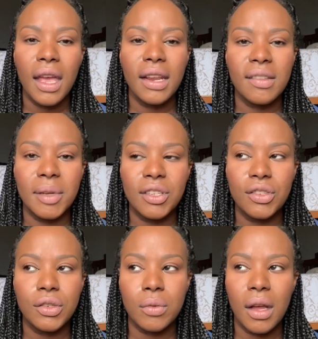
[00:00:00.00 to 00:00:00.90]
And as much
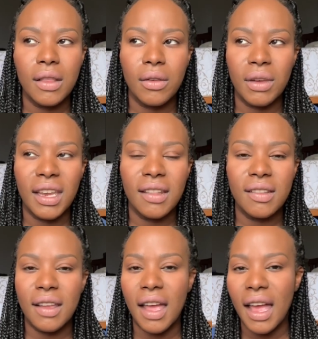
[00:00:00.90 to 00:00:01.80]
as you want your
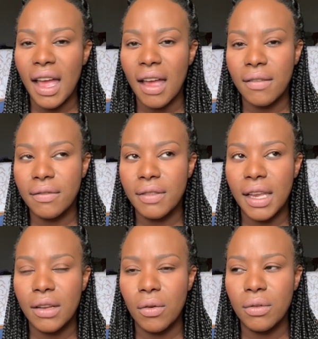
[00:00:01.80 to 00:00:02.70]
kids to have,
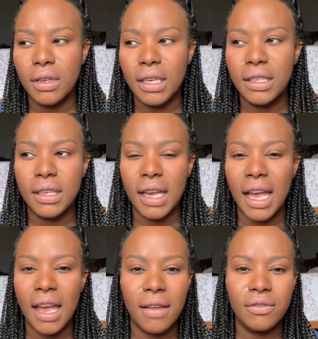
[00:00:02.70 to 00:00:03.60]
they don't need to
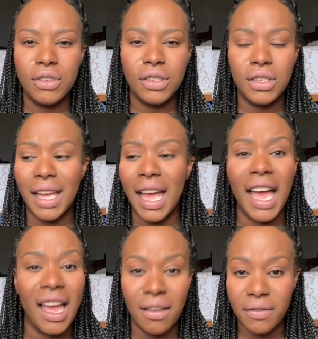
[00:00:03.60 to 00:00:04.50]
have just to
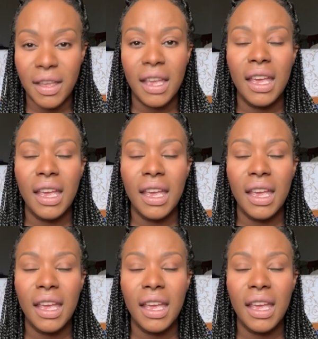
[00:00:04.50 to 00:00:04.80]
have.